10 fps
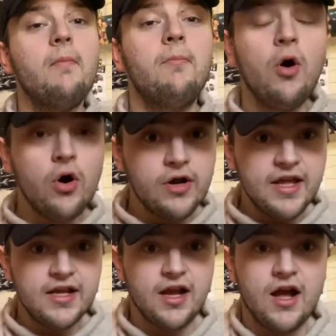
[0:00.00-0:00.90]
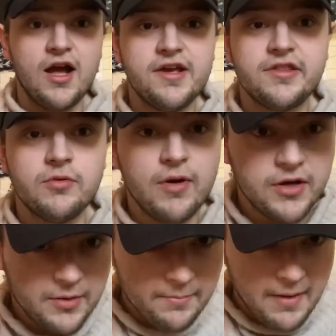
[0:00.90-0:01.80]
Morning guys, so
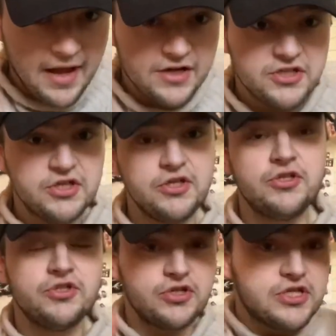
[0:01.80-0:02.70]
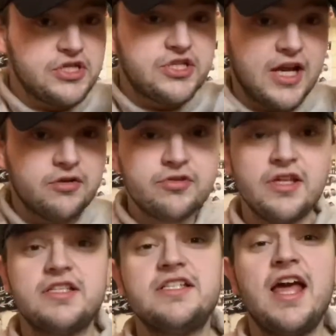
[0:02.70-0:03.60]
welcome back to Josh's channel. So
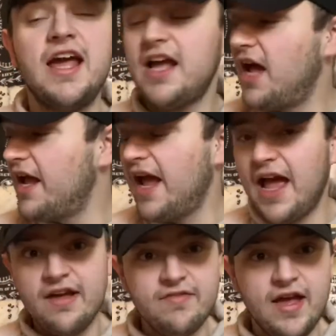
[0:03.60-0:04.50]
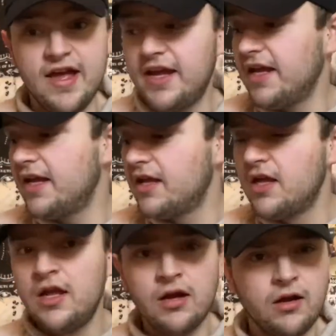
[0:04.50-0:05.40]
today I have a
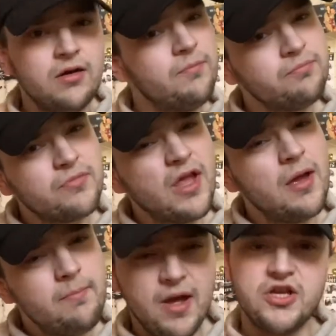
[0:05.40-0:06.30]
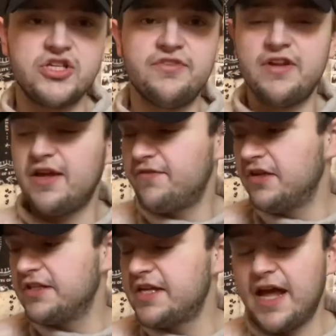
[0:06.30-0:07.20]
Bershka video for you
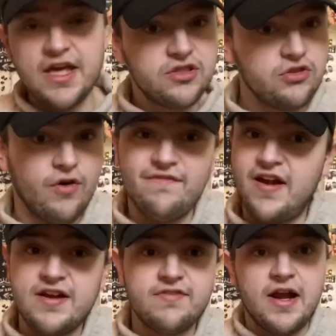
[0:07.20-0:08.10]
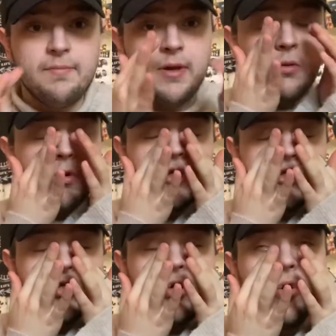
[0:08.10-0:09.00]
today. It's not a very, very big one
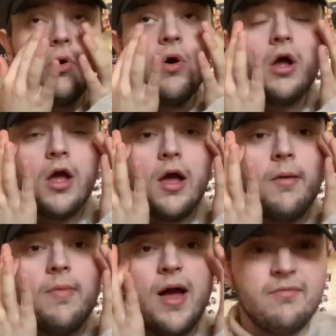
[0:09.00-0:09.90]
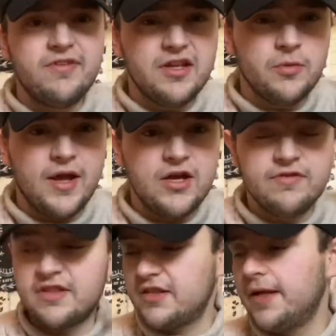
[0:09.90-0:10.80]
at all, but I'm feeling quite ill
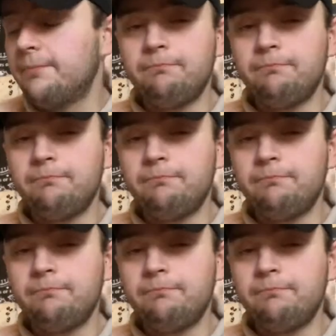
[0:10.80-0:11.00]
recently.